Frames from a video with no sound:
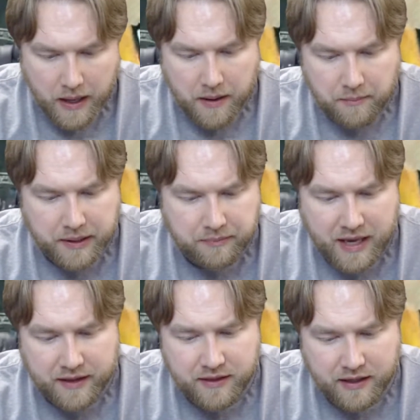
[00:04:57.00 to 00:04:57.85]
But
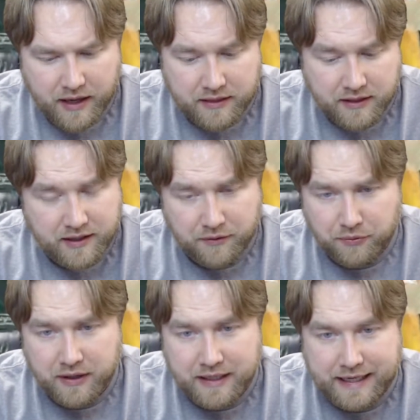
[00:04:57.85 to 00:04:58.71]
I think they
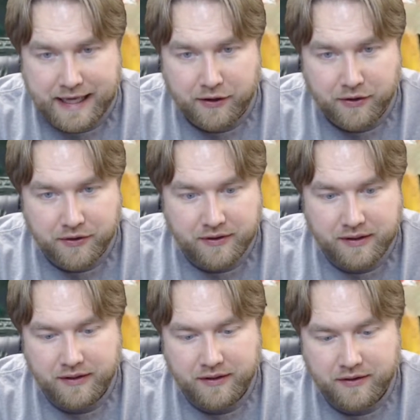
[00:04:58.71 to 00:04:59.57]
really nailed
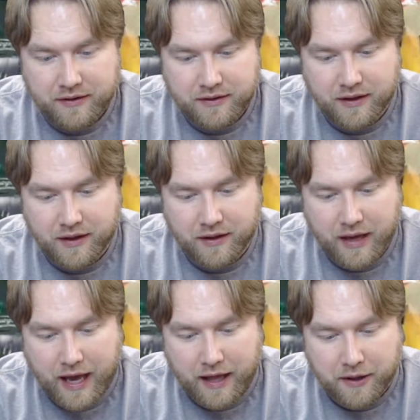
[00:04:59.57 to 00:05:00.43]
the
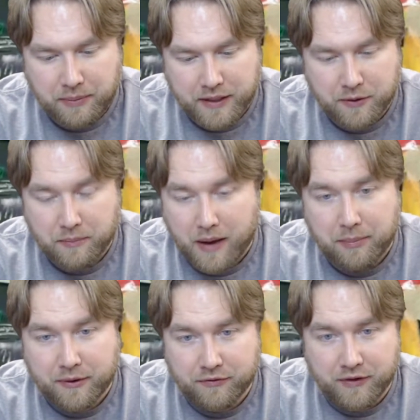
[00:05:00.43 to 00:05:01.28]
jalapeno
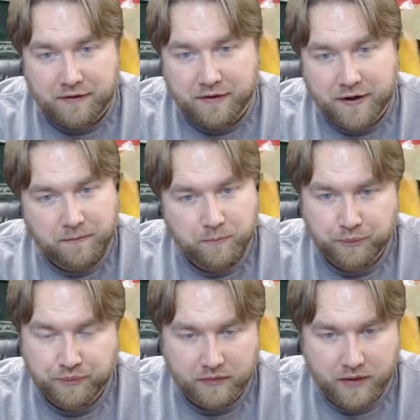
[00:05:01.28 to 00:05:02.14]
popper flavor.
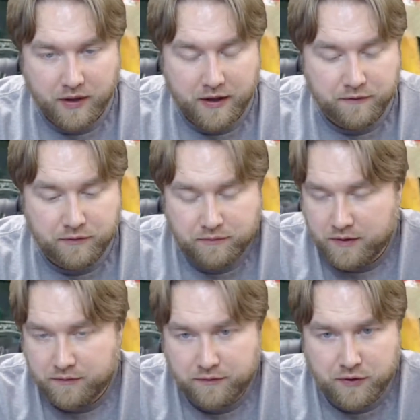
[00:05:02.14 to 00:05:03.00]

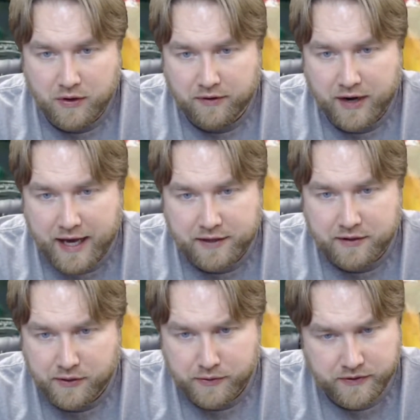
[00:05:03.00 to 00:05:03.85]
if you ever had
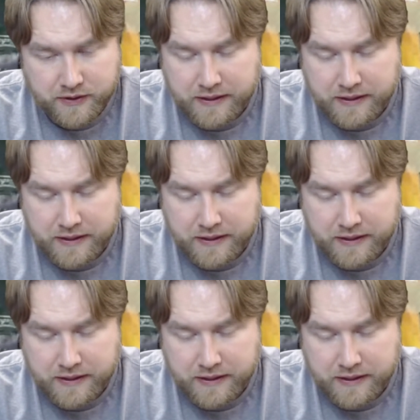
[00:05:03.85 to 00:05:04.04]
those.